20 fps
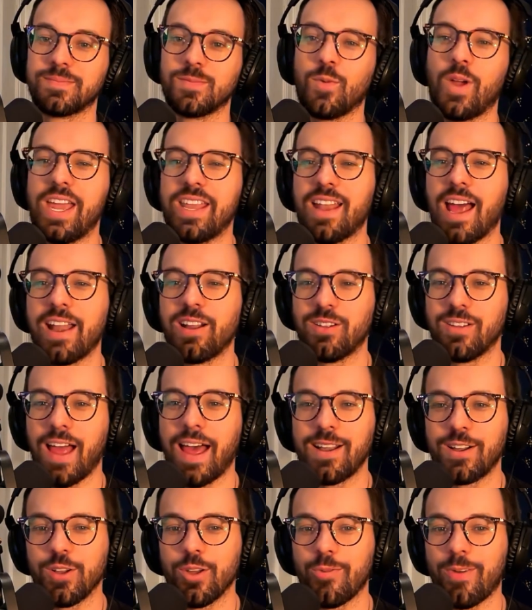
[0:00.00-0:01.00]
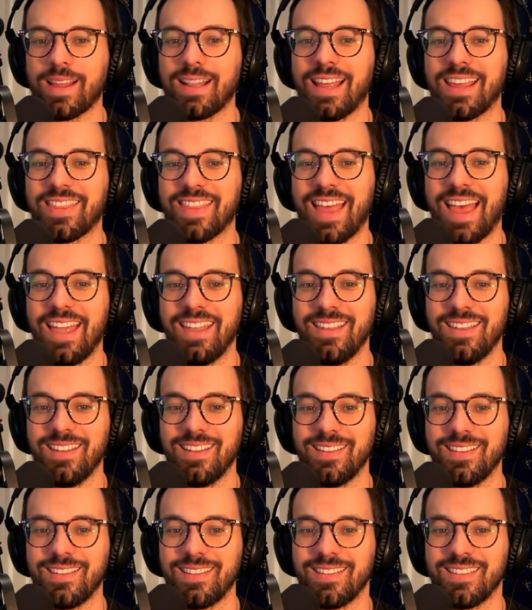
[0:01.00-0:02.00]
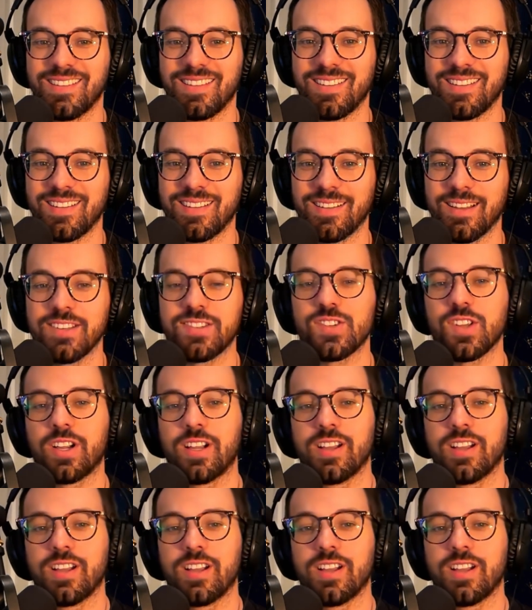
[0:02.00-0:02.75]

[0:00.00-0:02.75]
Wait, I don't know if I like that. Let's start.